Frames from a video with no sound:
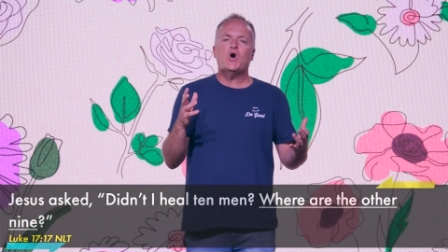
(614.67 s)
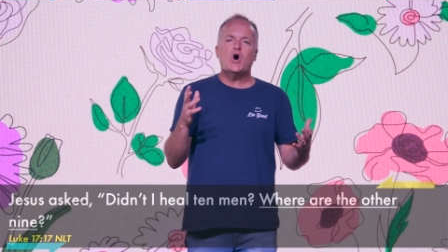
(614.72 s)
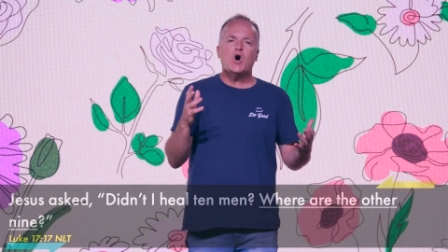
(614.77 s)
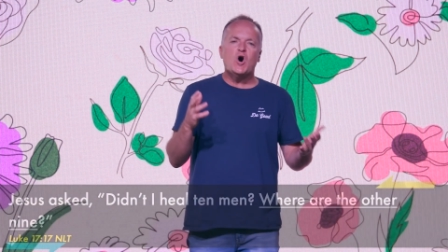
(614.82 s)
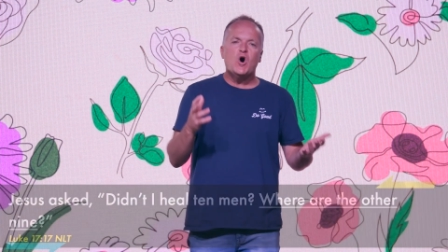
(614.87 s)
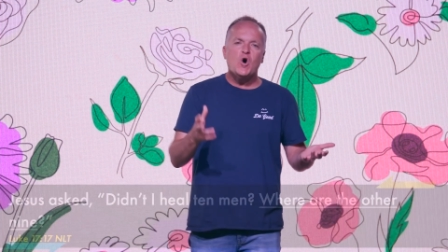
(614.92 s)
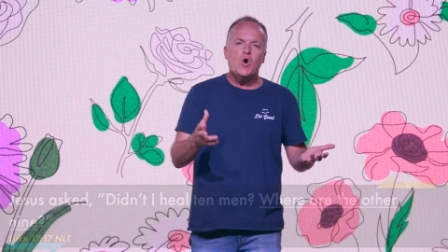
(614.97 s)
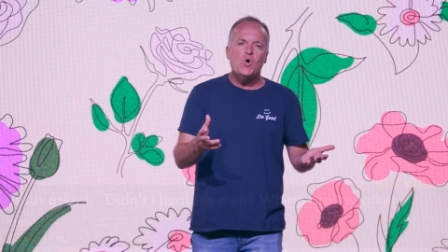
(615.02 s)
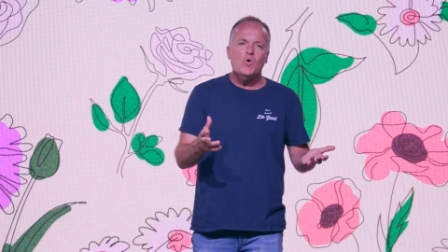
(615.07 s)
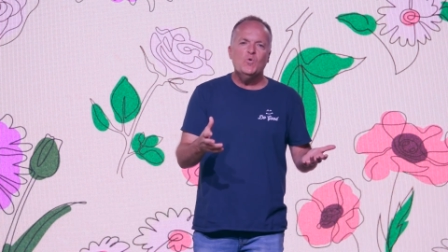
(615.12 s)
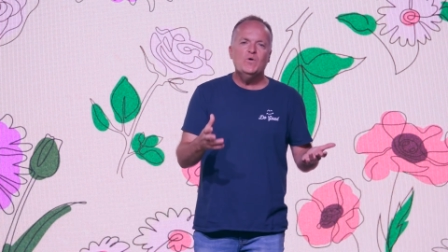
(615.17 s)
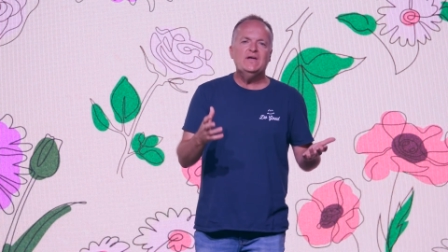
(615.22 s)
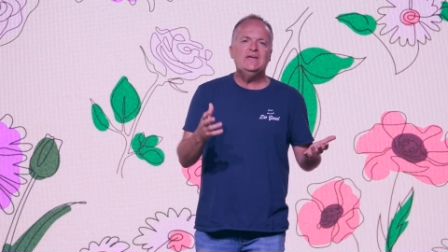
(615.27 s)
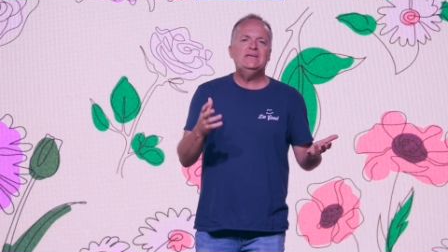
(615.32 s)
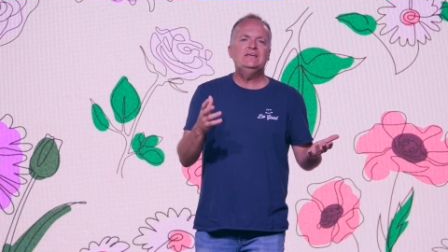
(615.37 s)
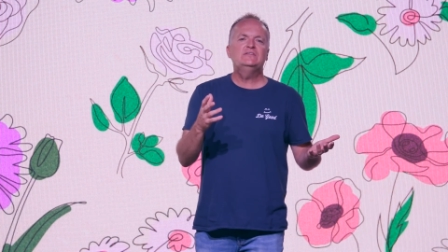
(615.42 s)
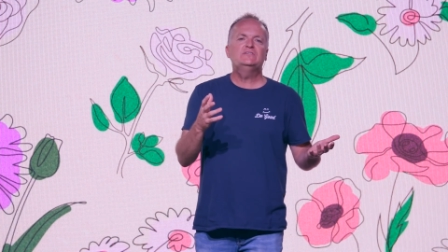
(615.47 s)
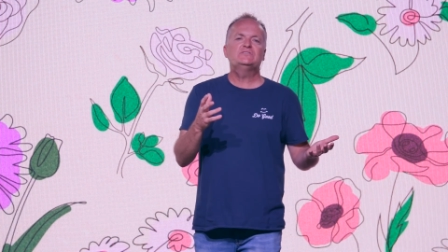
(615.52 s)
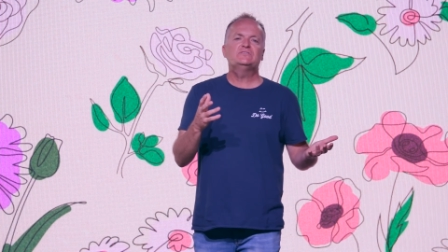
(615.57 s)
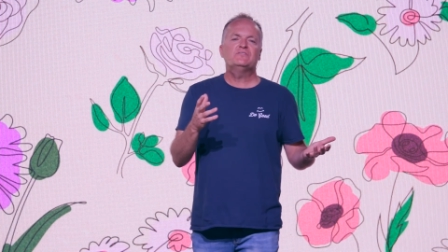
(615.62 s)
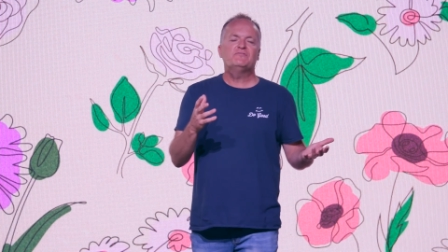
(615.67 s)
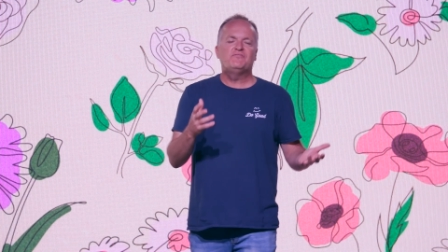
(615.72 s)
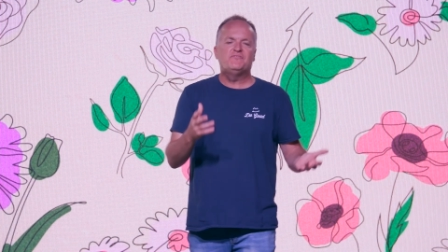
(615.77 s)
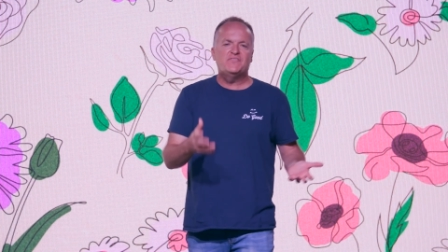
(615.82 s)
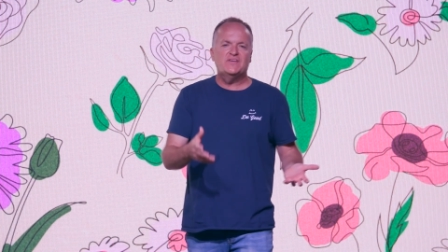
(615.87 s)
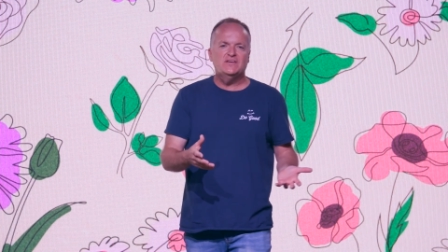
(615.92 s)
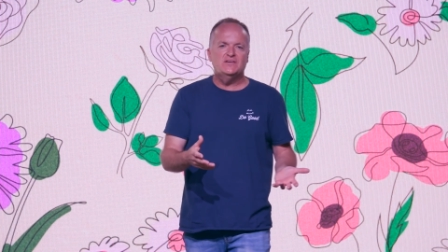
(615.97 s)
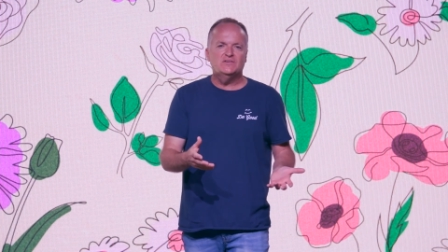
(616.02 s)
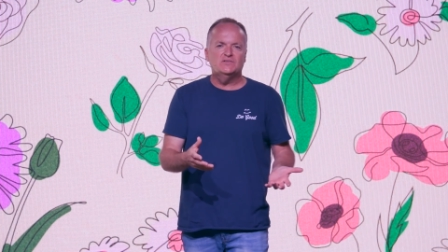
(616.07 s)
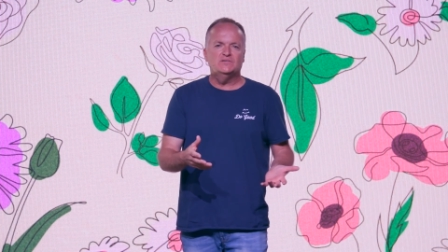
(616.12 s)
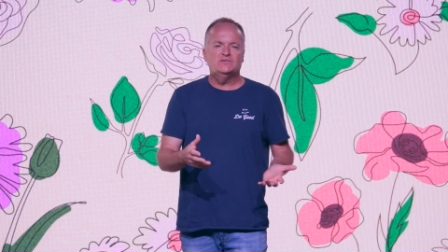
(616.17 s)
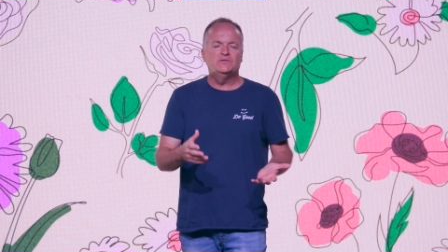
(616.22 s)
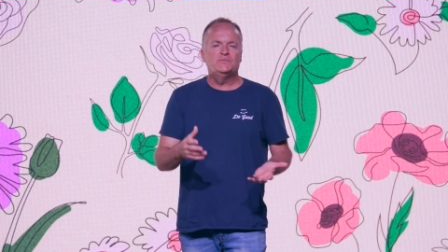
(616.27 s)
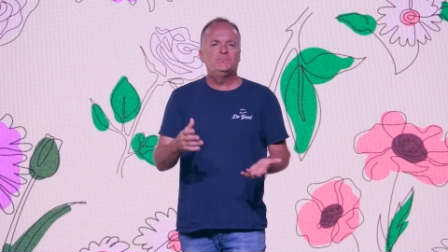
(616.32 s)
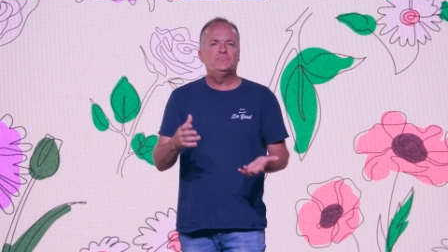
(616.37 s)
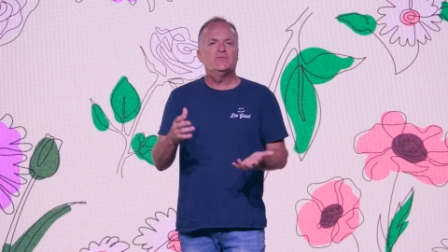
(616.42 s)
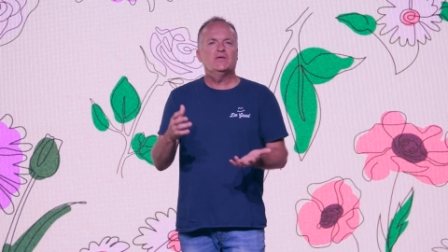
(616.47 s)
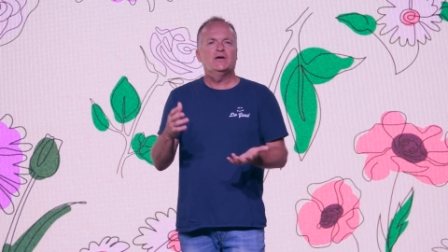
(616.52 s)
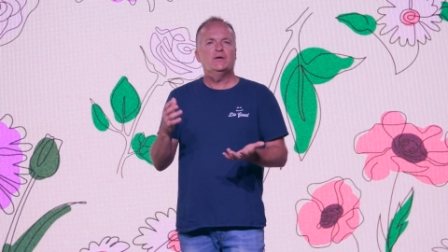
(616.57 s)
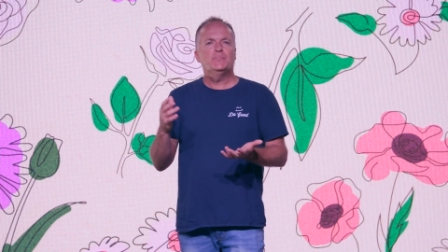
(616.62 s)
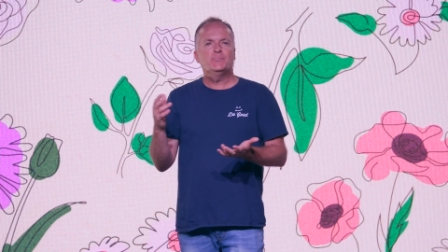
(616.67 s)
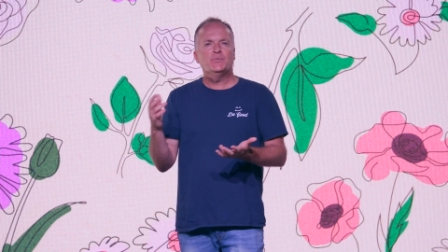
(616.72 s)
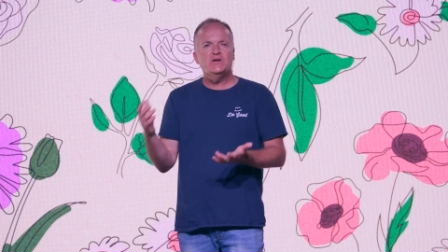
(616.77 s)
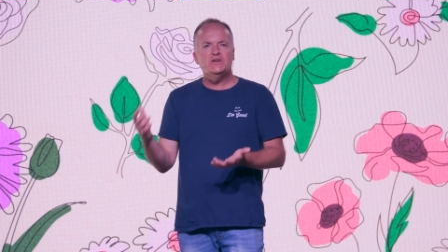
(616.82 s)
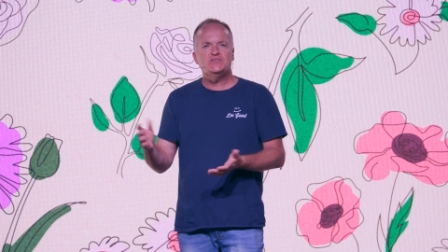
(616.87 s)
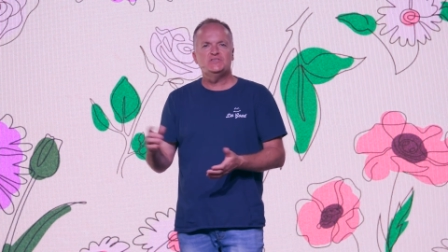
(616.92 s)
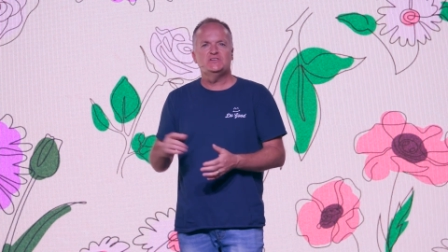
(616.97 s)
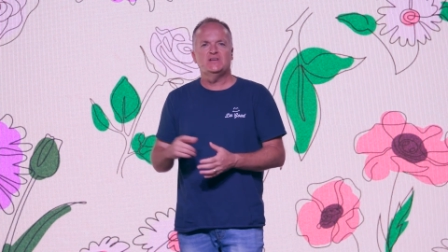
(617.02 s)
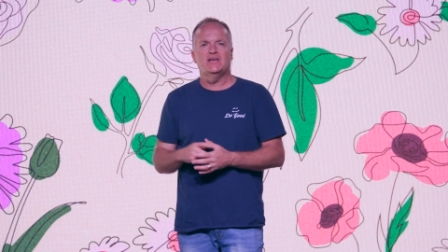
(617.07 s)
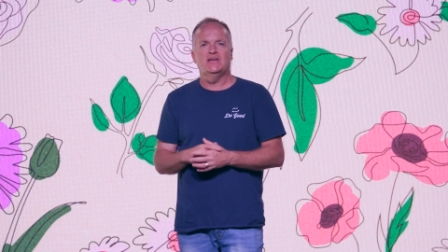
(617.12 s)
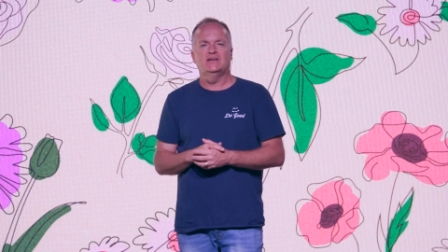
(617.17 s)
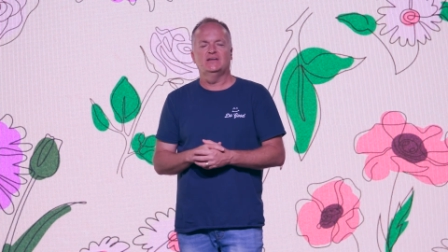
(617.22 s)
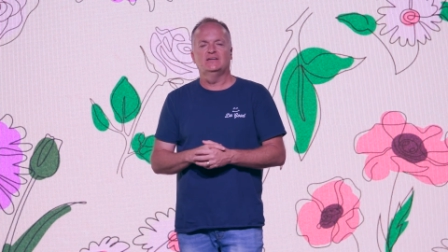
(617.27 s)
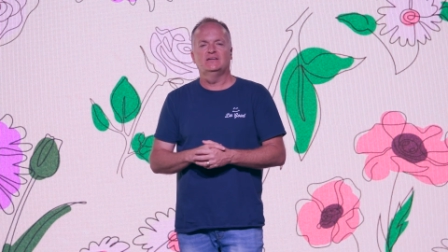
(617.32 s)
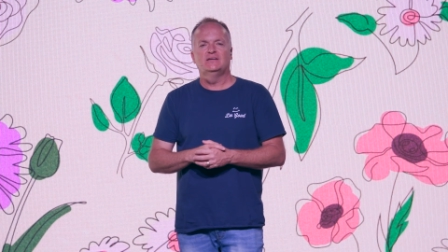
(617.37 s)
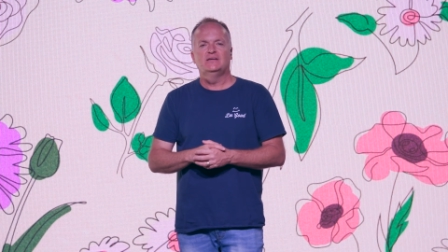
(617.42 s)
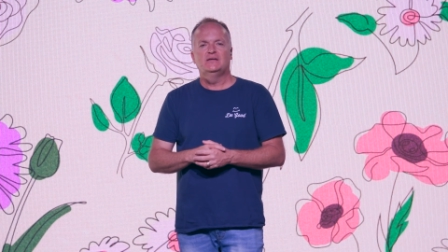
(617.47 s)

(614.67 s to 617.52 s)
always feel appreciated.